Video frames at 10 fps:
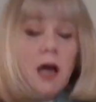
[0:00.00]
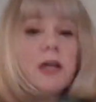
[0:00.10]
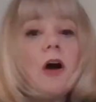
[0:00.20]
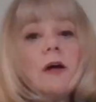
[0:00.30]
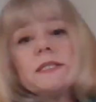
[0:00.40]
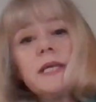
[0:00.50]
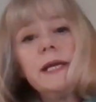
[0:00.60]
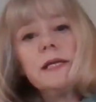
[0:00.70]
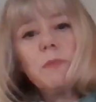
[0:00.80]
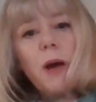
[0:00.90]
I can't
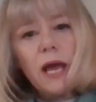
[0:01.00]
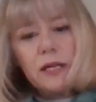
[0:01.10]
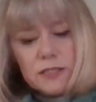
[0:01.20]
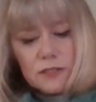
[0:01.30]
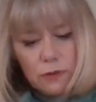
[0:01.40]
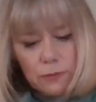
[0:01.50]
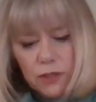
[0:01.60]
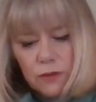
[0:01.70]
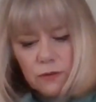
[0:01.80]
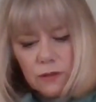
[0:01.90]
take my hands from
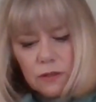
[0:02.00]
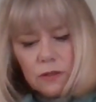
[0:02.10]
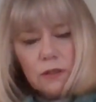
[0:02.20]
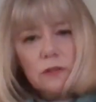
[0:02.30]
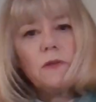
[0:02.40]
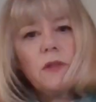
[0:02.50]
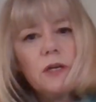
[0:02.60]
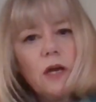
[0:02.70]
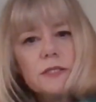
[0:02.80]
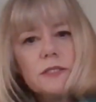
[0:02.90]
you, though the
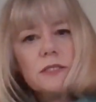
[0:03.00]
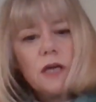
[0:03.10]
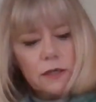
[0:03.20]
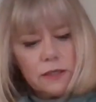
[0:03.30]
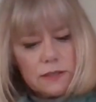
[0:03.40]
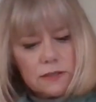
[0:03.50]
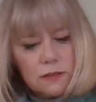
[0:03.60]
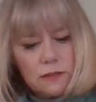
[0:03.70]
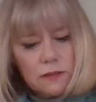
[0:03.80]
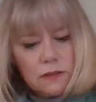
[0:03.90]
nurse tugs.
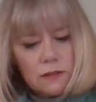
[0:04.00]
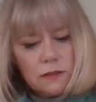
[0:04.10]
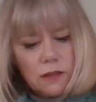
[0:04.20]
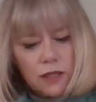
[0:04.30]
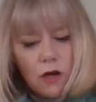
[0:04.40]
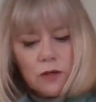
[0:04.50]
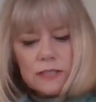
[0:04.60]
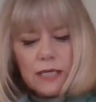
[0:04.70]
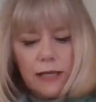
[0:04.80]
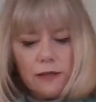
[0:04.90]
I can't
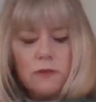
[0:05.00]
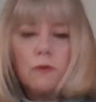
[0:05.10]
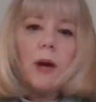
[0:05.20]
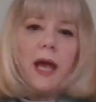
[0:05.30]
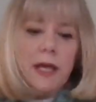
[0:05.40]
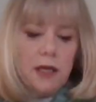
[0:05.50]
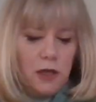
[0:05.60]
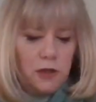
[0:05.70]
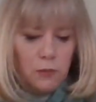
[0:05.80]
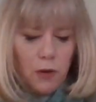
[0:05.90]
take the way
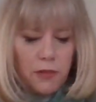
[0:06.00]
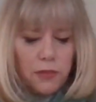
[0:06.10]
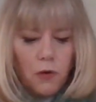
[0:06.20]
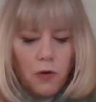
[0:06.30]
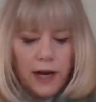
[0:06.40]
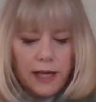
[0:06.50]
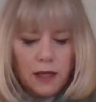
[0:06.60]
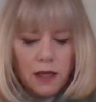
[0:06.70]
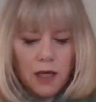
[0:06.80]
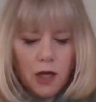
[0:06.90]
you are
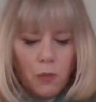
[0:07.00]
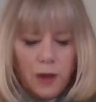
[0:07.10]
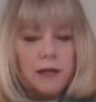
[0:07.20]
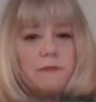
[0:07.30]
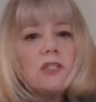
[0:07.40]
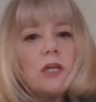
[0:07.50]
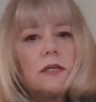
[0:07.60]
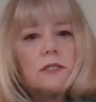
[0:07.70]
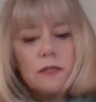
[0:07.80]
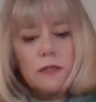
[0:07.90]
thawing when I've
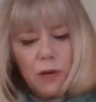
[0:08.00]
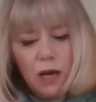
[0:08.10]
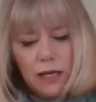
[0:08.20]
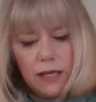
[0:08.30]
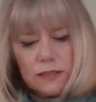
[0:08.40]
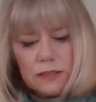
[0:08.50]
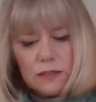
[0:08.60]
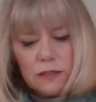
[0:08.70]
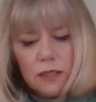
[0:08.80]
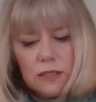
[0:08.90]
shut the blinds
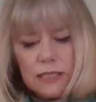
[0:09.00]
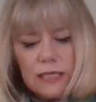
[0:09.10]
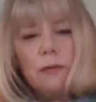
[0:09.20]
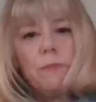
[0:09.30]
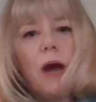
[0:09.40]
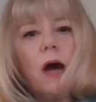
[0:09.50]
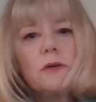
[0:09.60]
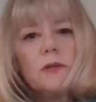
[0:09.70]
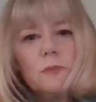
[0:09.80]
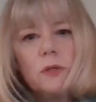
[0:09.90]
to keep
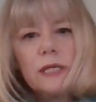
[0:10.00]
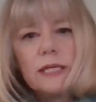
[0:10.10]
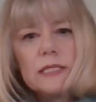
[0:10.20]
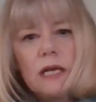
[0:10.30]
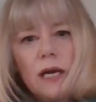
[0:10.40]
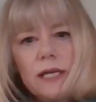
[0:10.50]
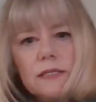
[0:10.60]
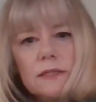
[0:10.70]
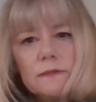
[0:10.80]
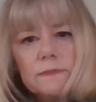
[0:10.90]
out morning's light.